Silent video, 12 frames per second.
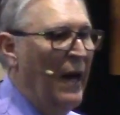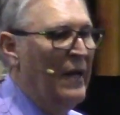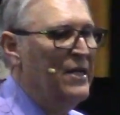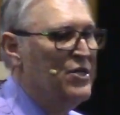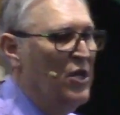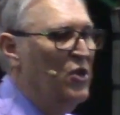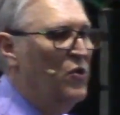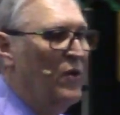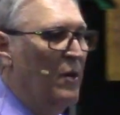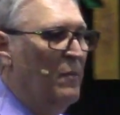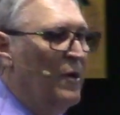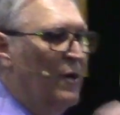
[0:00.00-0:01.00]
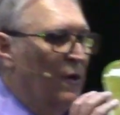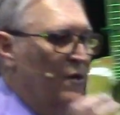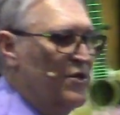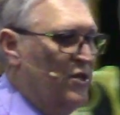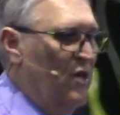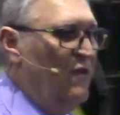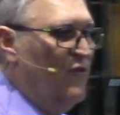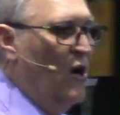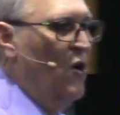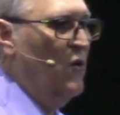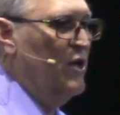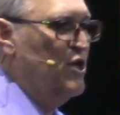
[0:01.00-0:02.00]
and he said to them, Receive
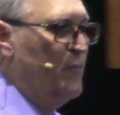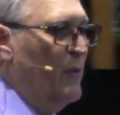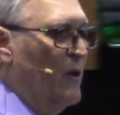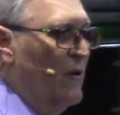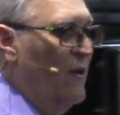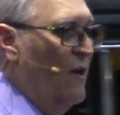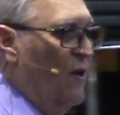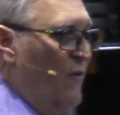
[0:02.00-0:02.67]
the Holy Spirit.